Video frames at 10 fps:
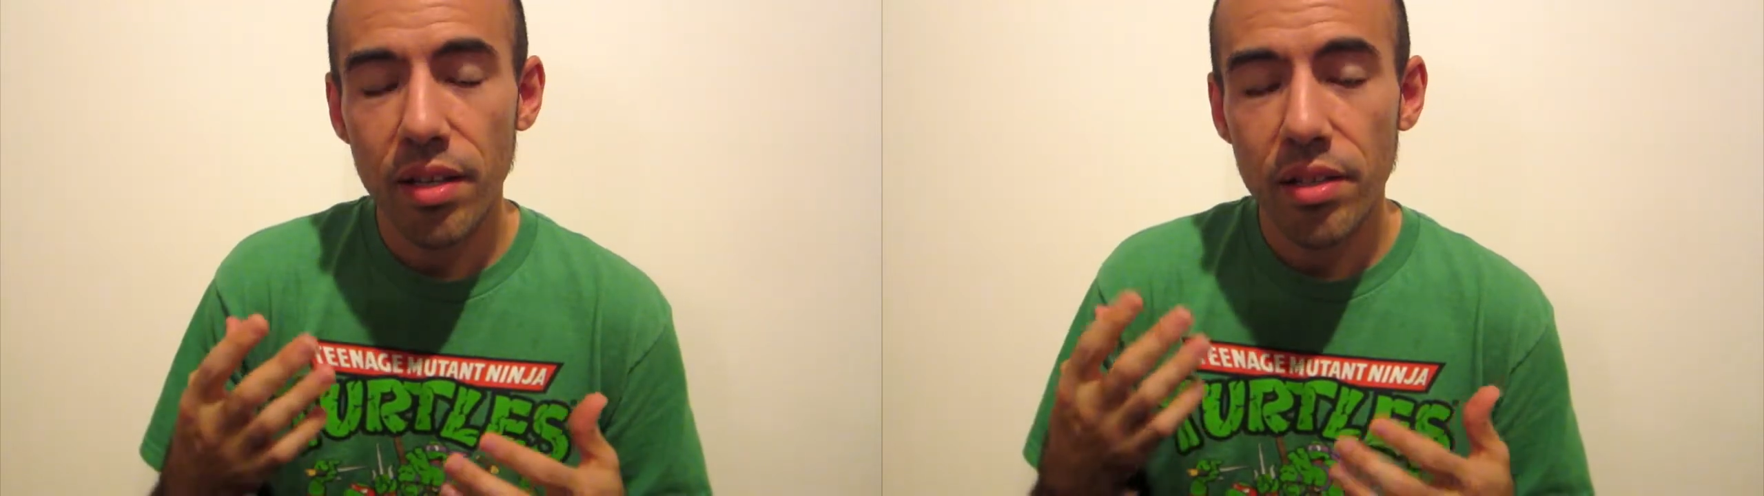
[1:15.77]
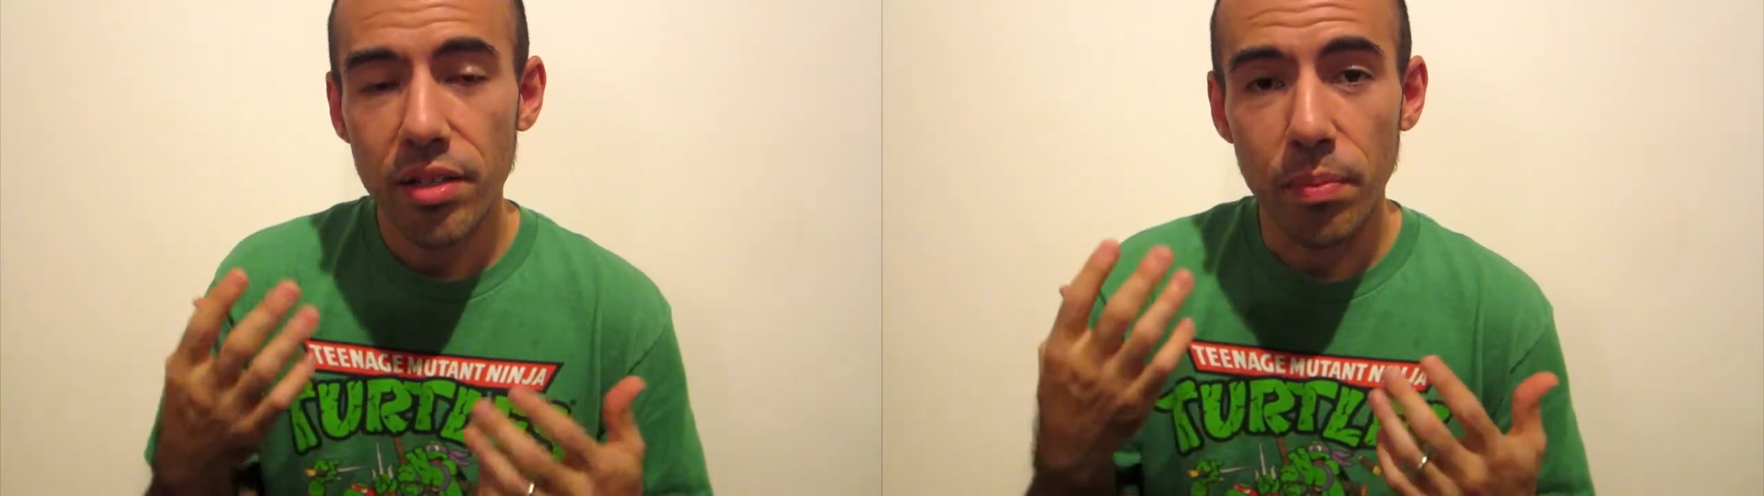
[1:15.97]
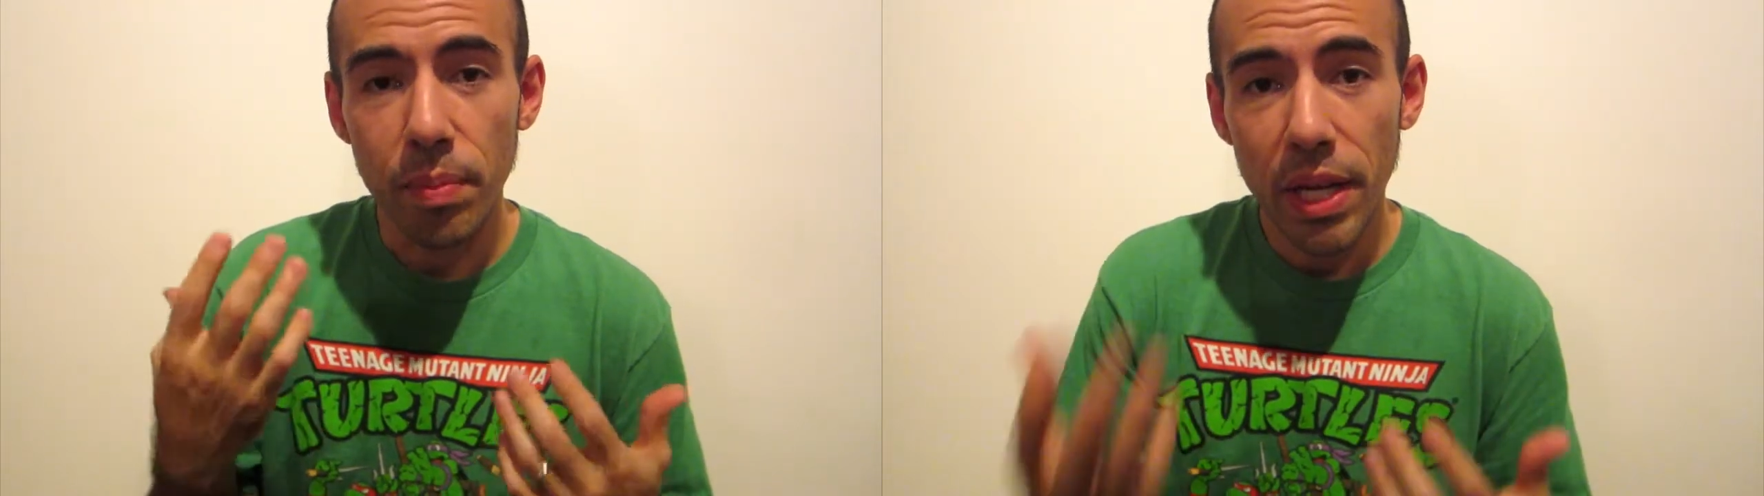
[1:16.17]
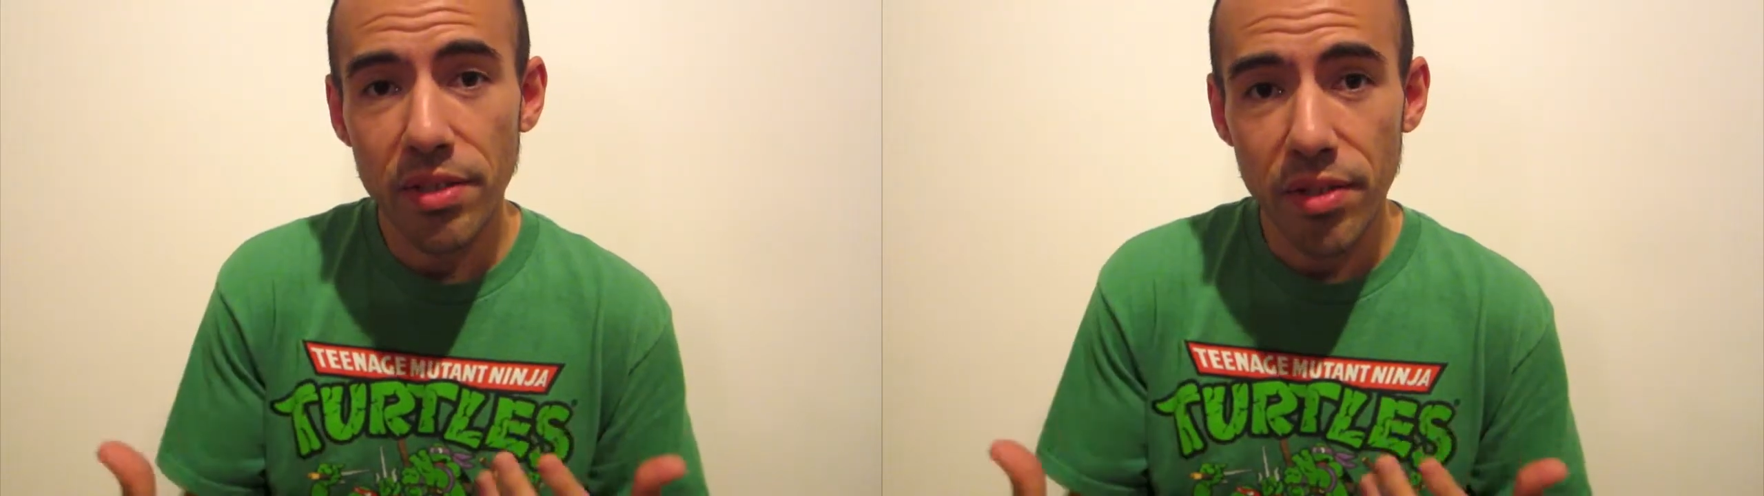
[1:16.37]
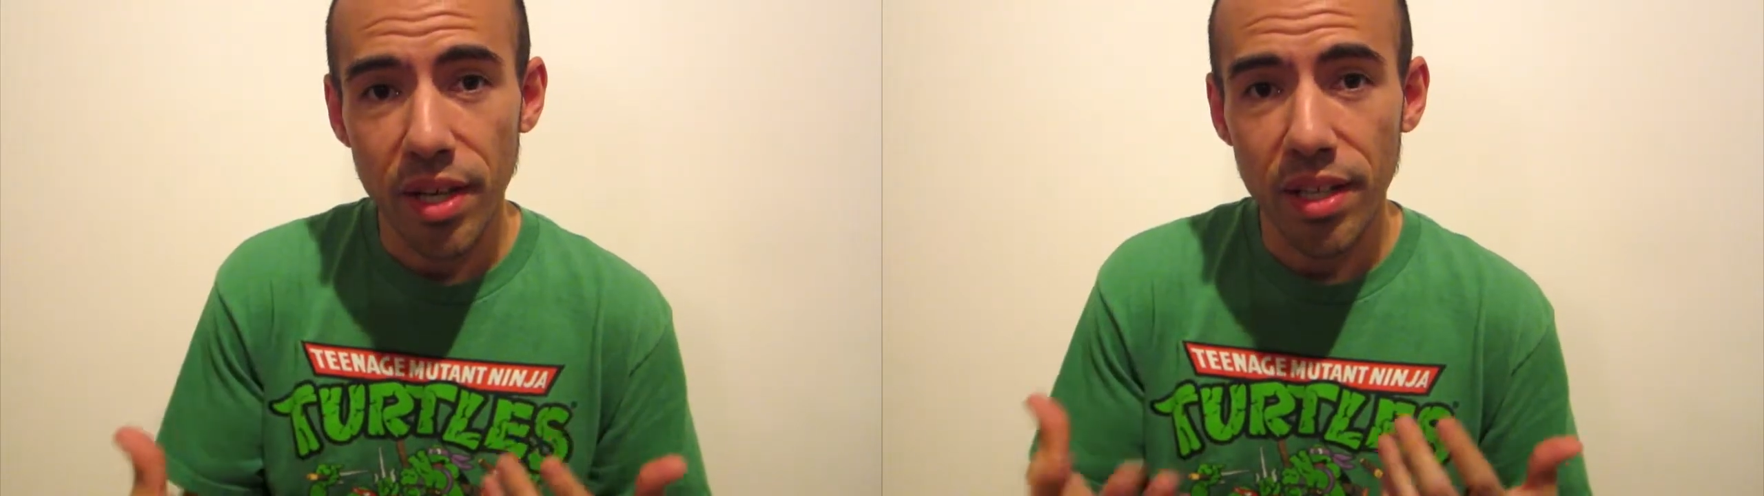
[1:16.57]
So
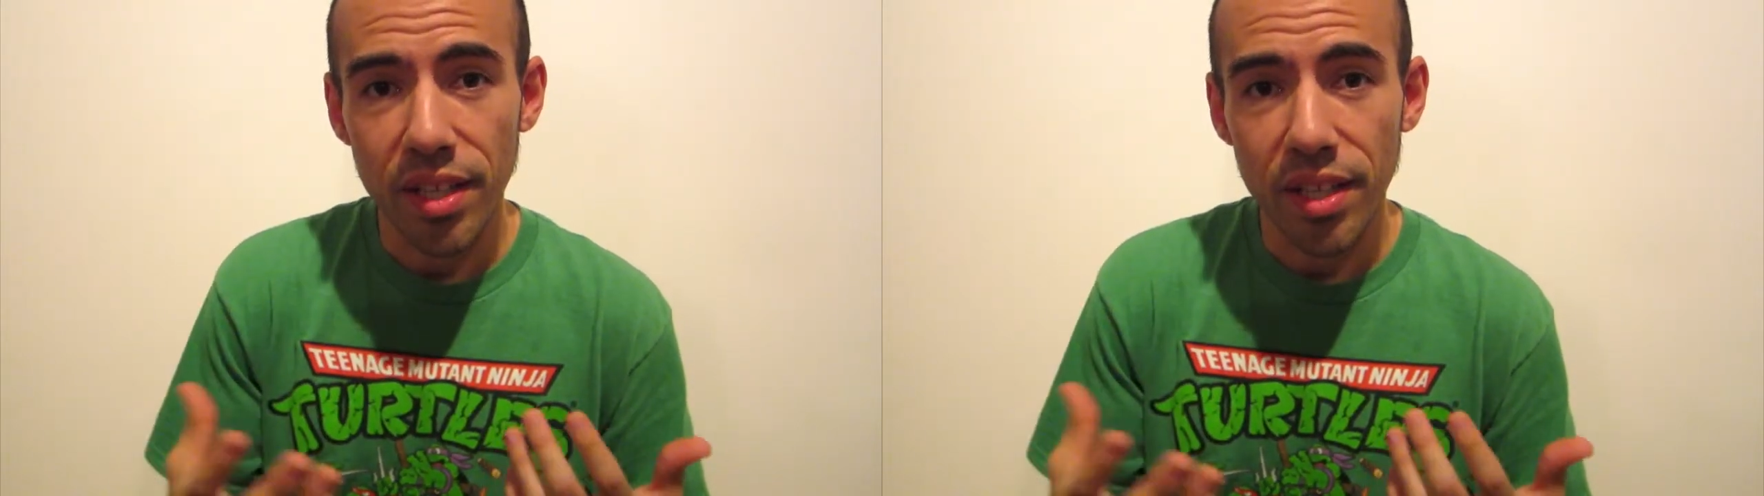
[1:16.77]
Patreon